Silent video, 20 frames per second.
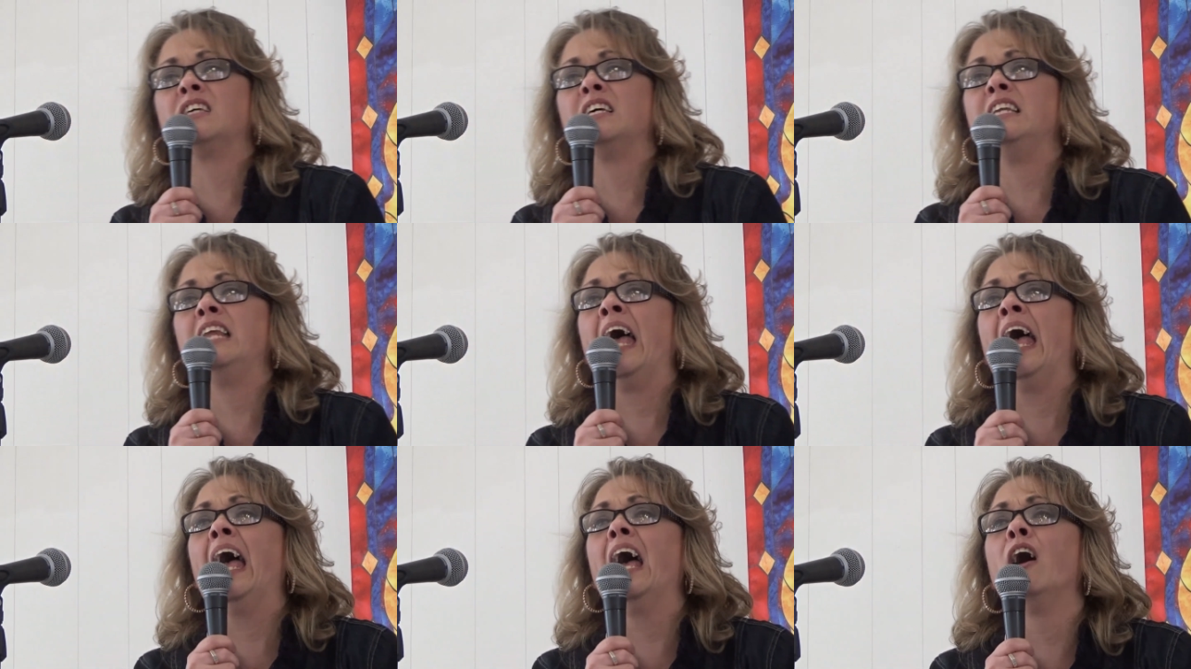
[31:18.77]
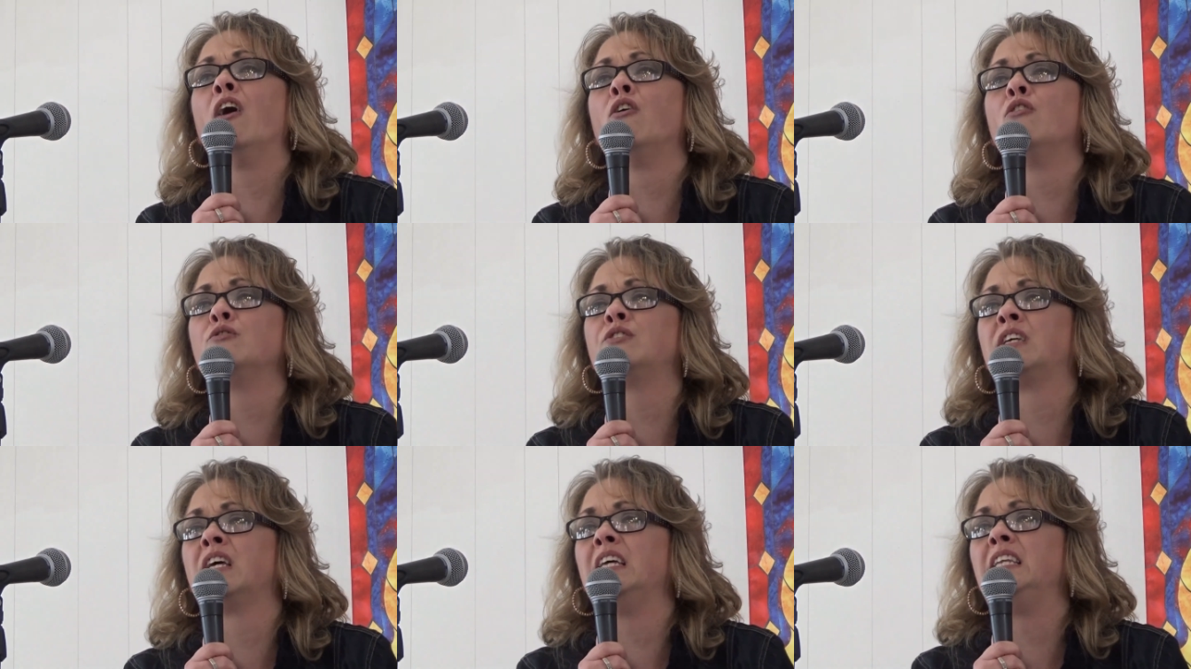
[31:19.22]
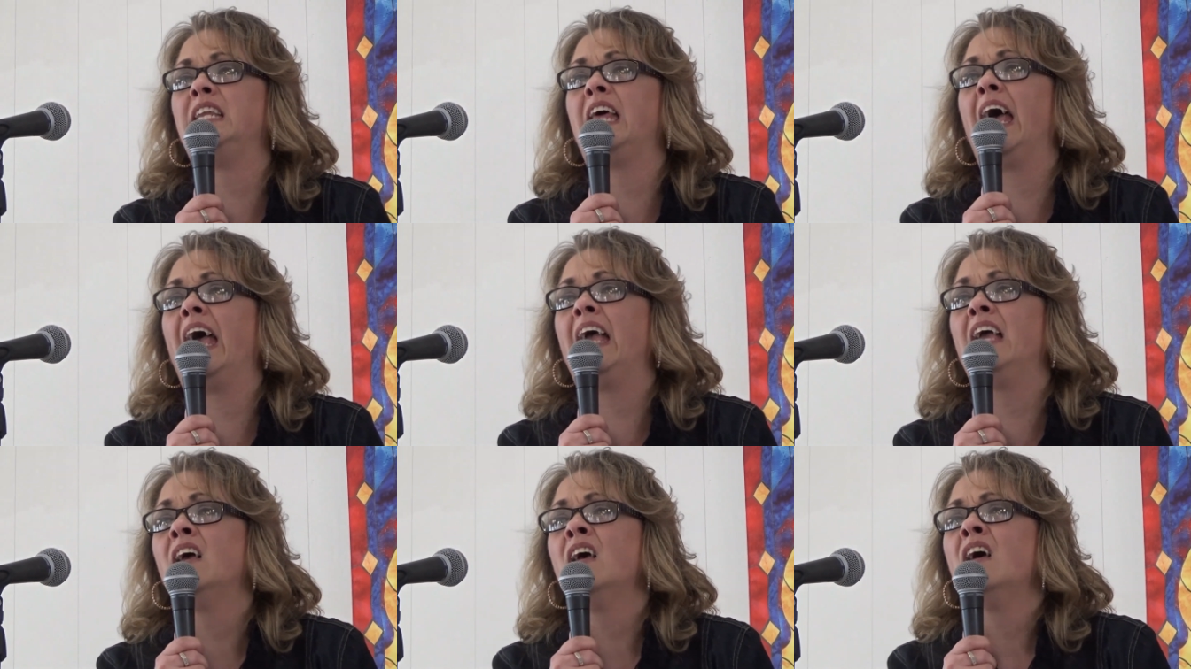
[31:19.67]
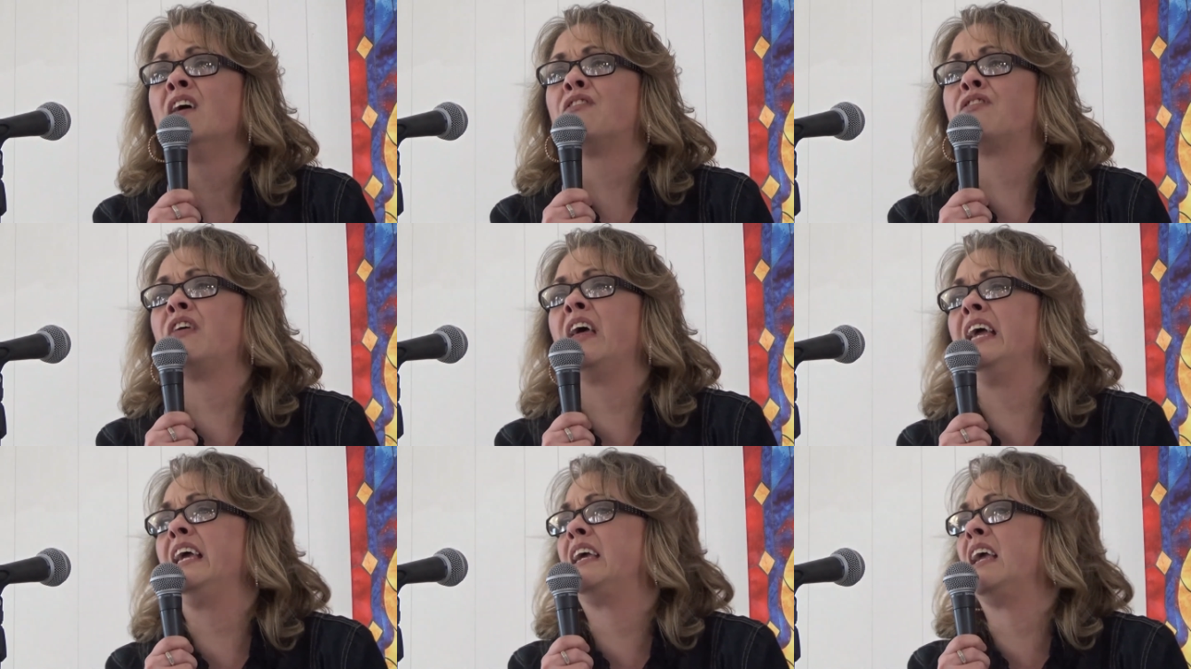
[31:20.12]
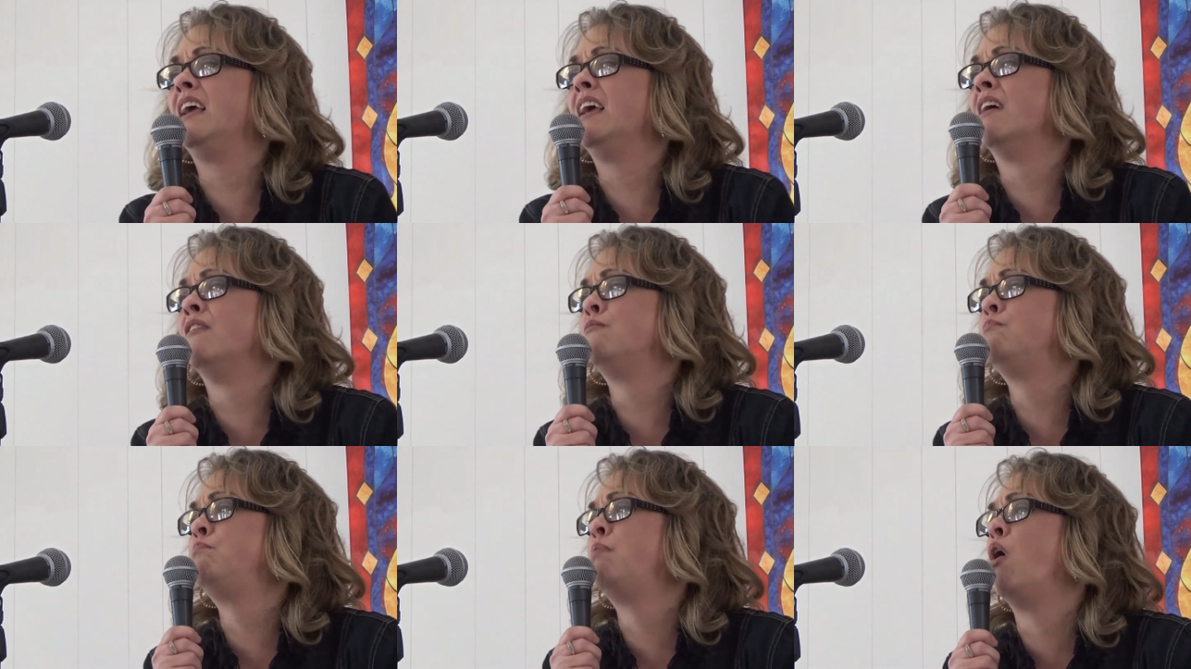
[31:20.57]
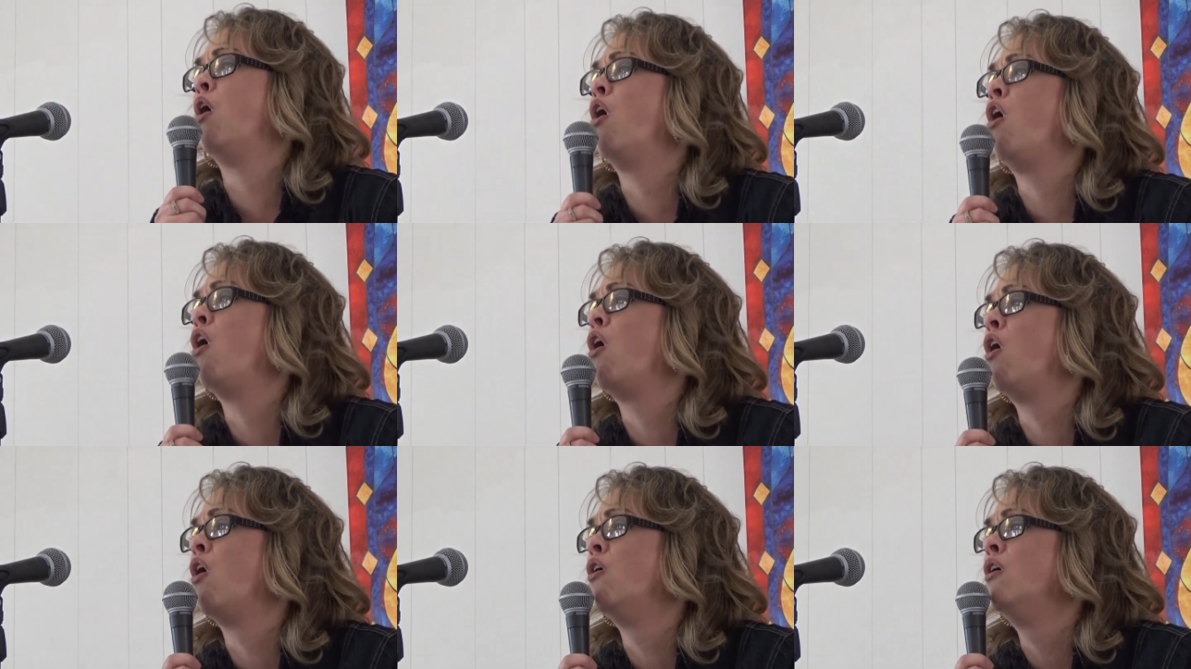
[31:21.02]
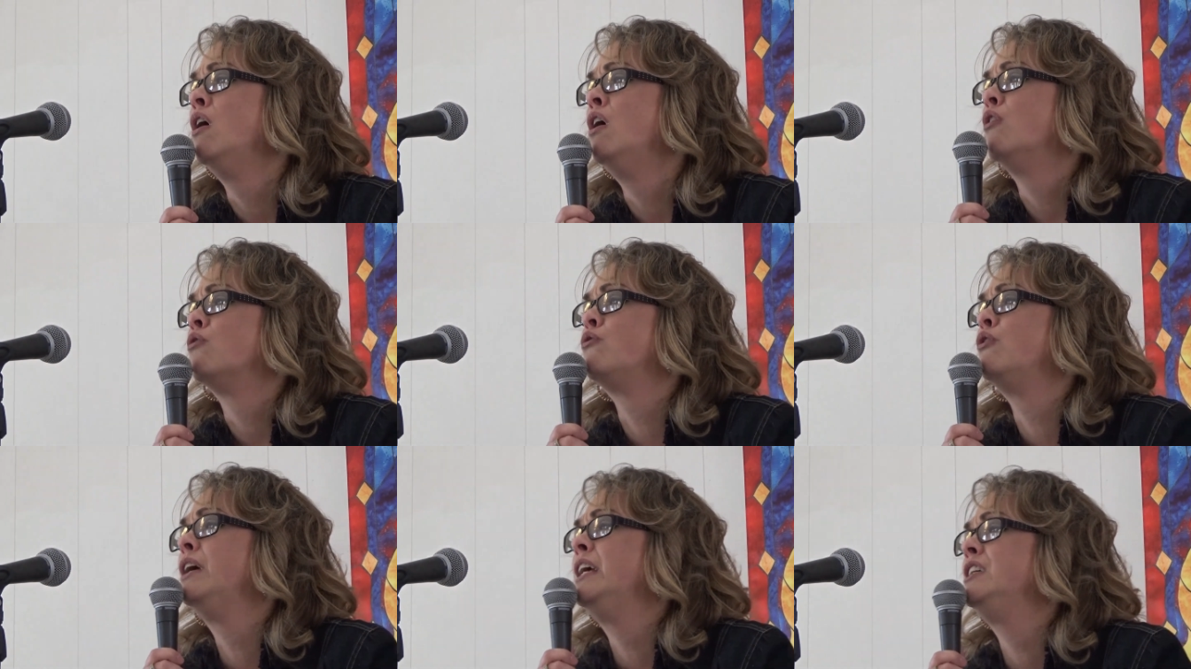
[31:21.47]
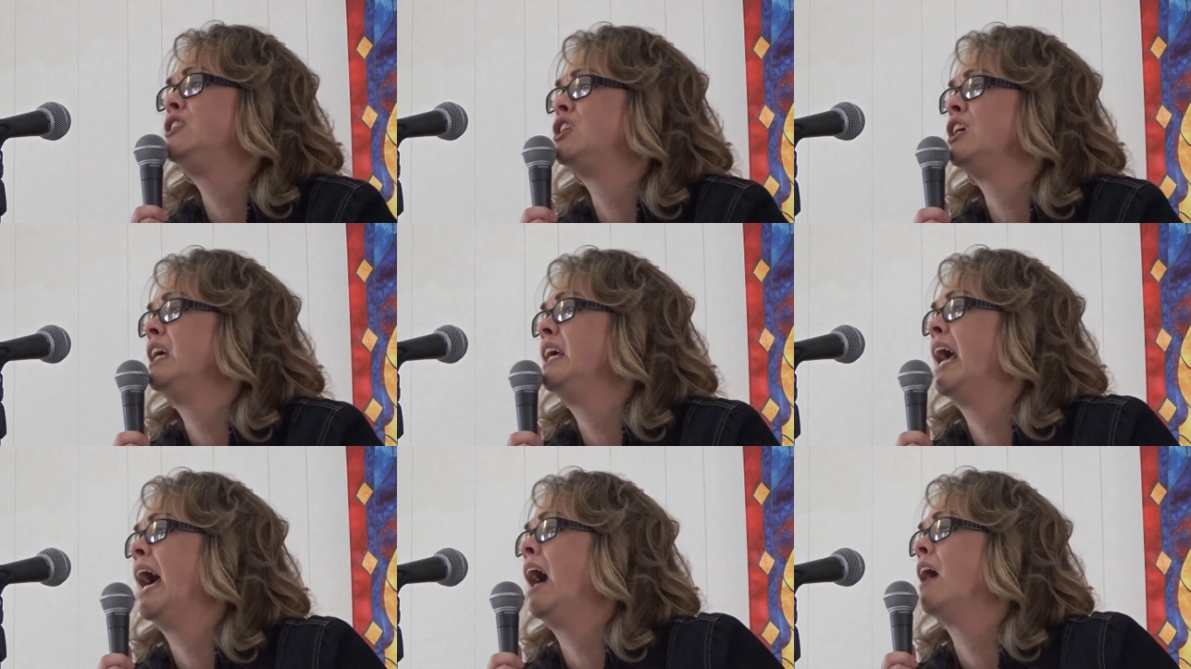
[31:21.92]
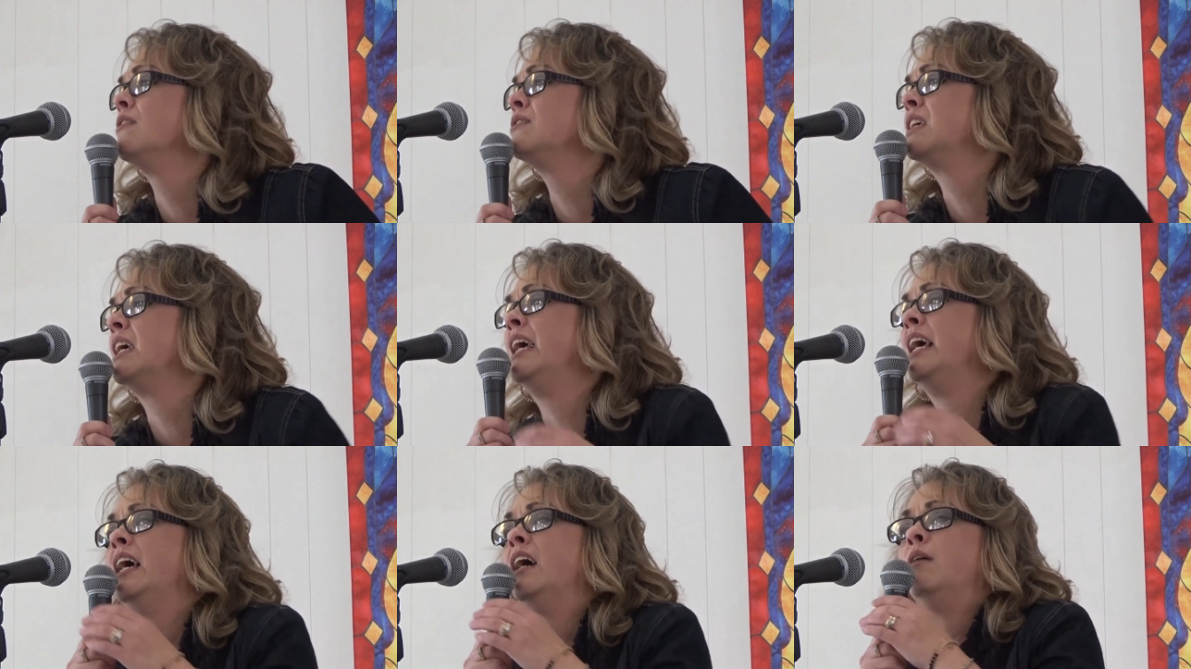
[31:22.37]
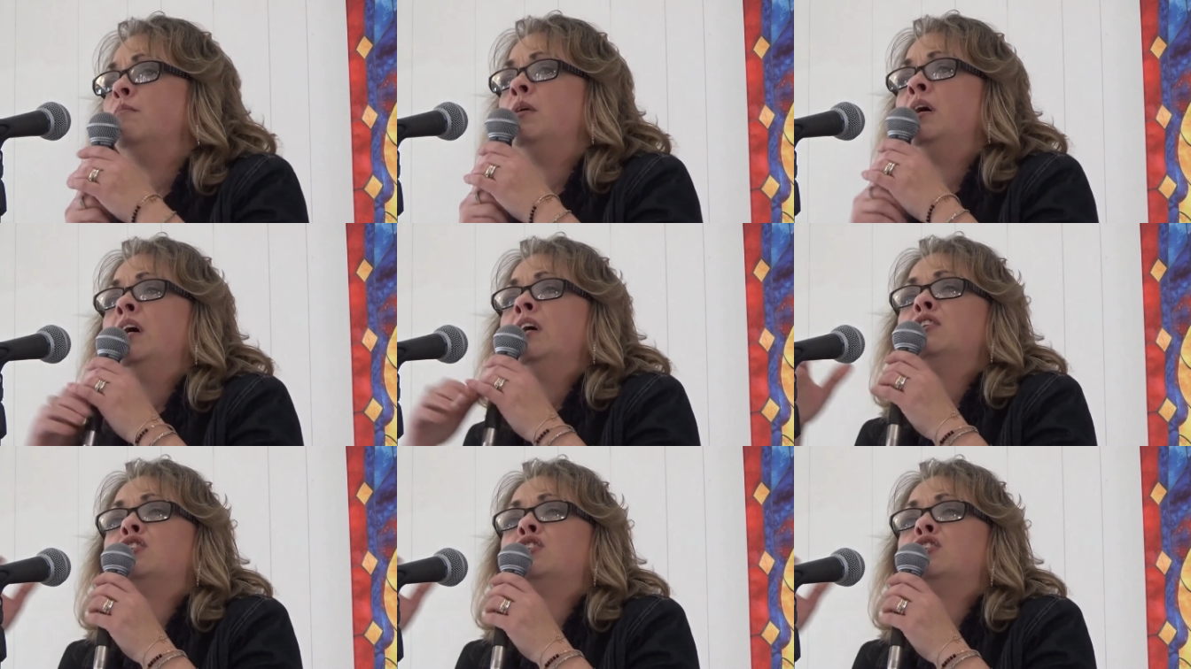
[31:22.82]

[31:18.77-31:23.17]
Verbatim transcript: in hell today, thinking of Paul reaching out to him,